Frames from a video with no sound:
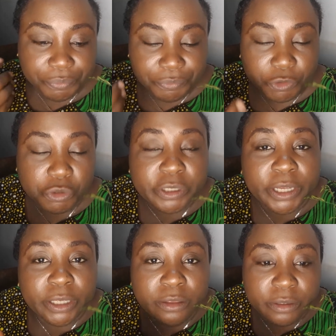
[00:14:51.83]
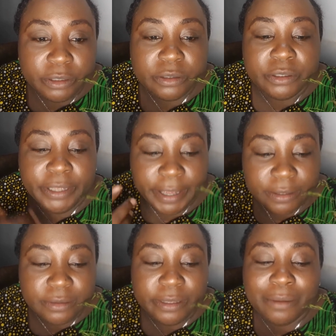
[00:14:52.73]
to taking this.
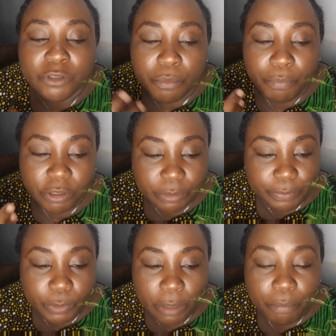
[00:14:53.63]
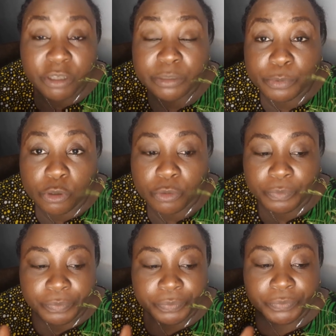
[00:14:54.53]
Yes, there are some possible,
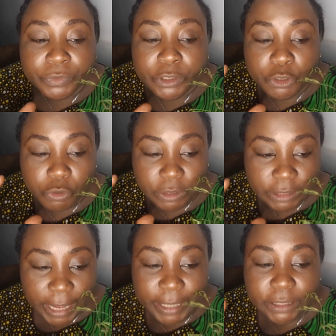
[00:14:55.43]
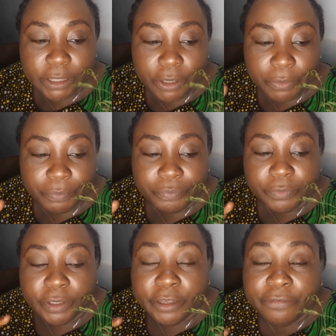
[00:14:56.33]
side
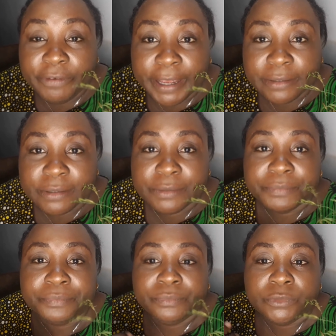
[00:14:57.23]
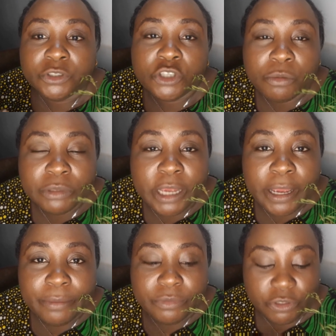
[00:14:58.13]
effects.
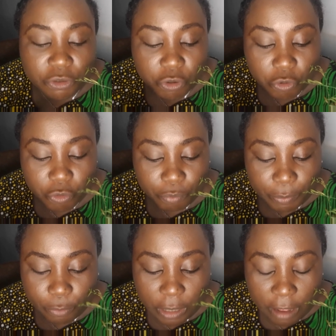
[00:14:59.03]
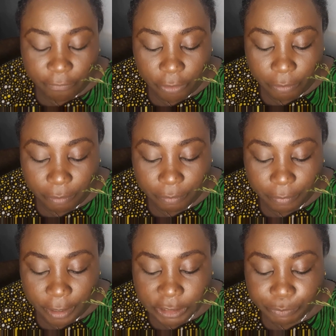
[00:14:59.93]
Sometimes, people have
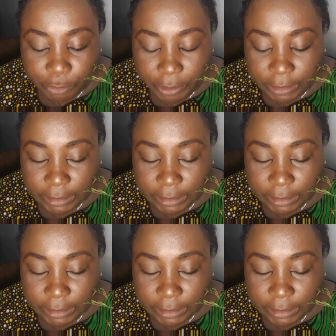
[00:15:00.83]
experienced